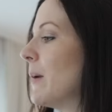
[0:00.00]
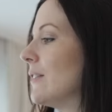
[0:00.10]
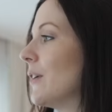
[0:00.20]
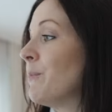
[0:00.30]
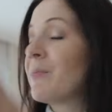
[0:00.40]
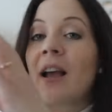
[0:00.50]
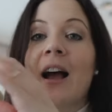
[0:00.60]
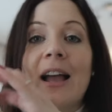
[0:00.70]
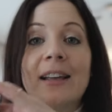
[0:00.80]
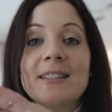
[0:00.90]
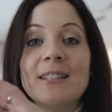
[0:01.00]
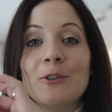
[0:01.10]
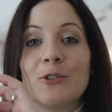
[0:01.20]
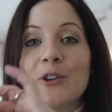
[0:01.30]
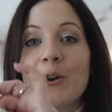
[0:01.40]
but I can
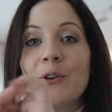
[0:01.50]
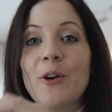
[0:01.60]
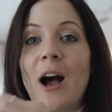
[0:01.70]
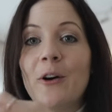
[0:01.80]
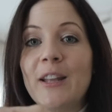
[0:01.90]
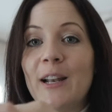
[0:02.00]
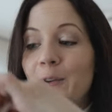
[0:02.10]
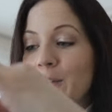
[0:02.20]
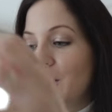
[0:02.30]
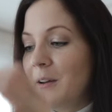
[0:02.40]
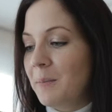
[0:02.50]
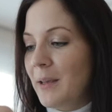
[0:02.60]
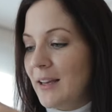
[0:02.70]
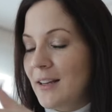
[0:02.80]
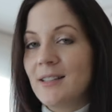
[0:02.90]
still show you how they look
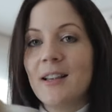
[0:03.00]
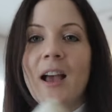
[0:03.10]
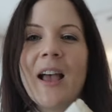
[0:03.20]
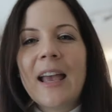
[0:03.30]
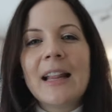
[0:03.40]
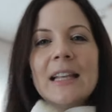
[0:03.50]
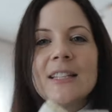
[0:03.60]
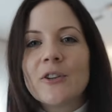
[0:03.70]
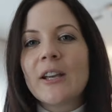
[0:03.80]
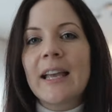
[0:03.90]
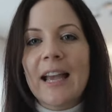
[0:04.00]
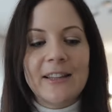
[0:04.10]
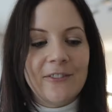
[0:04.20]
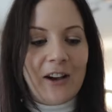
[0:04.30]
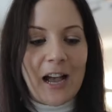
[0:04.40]
because at least you can get
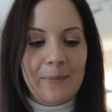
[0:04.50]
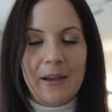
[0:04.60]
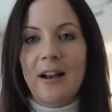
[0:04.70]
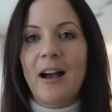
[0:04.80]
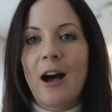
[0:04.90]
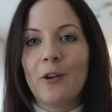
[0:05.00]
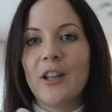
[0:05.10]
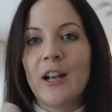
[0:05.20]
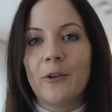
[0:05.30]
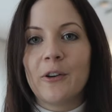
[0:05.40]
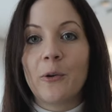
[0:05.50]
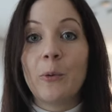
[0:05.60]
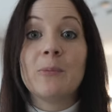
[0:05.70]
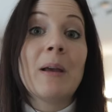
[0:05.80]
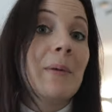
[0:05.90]
the vibe and how they look
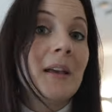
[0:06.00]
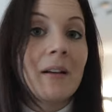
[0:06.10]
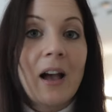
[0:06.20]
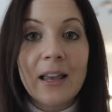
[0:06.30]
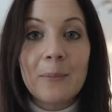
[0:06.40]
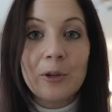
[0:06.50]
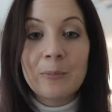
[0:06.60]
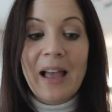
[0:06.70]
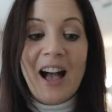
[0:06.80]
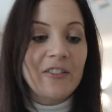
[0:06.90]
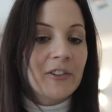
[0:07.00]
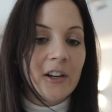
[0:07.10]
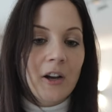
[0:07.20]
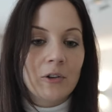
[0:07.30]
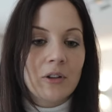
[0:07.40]
with maybe I can put my ivory
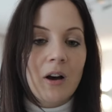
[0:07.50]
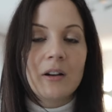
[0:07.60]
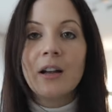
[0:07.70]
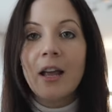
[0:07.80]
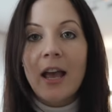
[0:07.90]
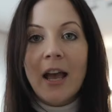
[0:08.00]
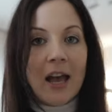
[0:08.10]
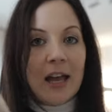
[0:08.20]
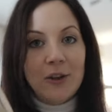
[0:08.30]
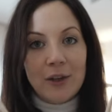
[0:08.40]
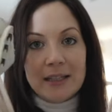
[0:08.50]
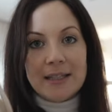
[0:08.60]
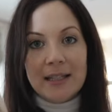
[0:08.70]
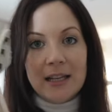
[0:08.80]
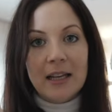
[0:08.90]
coat on and you can
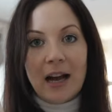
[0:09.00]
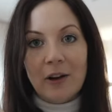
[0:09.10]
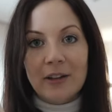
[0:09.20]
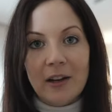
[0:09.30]
see how they